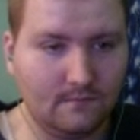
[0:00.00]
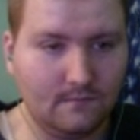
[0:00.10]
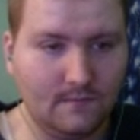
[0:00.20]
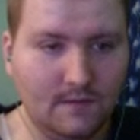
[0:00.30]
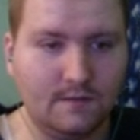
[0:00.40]

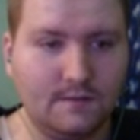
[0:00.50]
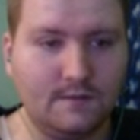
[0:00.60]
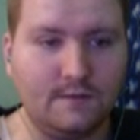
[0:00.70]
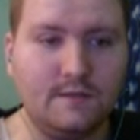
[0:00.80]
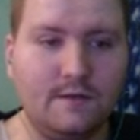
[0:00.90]
it
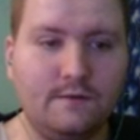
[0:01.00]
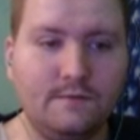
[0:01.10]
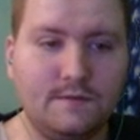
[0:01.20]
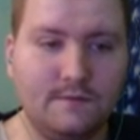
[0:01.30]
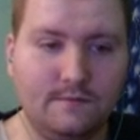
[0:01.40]
starts
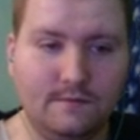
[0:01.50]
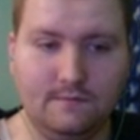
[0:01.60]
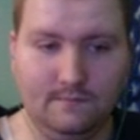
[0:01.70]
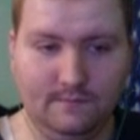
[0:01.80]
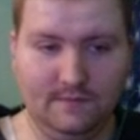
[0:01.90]
out
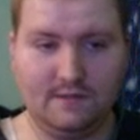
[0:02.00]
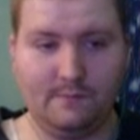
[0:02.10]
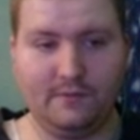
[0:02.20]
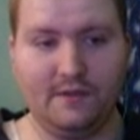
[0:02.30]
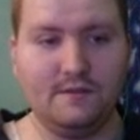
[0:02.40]

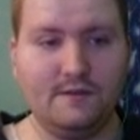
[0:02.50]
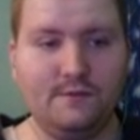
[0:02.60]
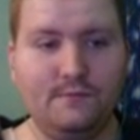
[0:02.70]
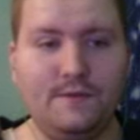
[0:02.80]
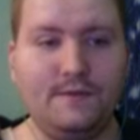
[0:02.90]
simply enough
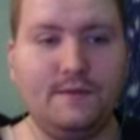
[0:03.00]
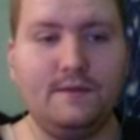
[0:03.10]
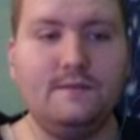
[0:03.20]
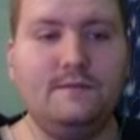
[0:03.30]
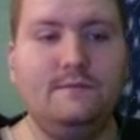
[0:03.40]
with a
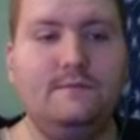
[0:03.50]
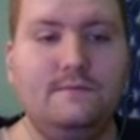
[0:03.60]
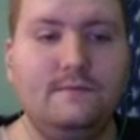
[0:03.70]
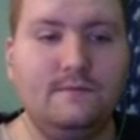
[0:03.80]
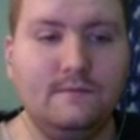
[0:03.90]

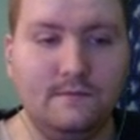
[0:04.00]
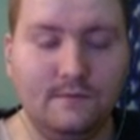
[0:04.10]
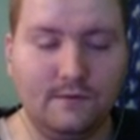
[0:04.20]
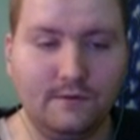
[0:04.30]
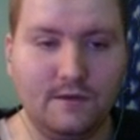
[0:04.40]

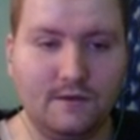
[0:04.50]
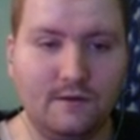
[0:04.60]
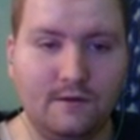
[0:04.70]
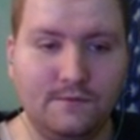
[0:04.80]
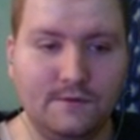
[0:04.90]
little
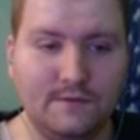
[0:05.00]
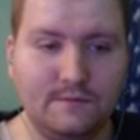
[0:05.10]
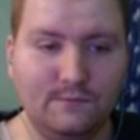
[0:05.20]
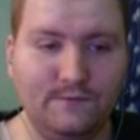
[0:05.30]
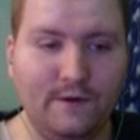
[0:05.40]
kickoff. There's
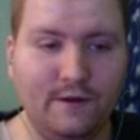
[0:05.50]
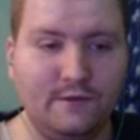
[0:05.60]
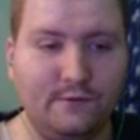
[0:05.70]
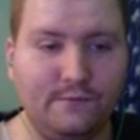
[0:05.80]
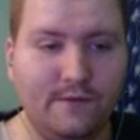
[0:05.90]
very
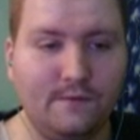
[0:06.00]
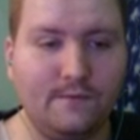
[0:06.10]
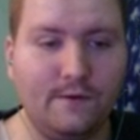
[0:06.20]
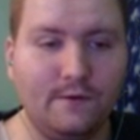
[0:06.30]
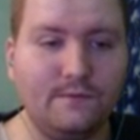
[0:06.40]
little
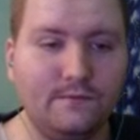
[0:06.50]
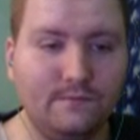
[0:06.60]
fanfare,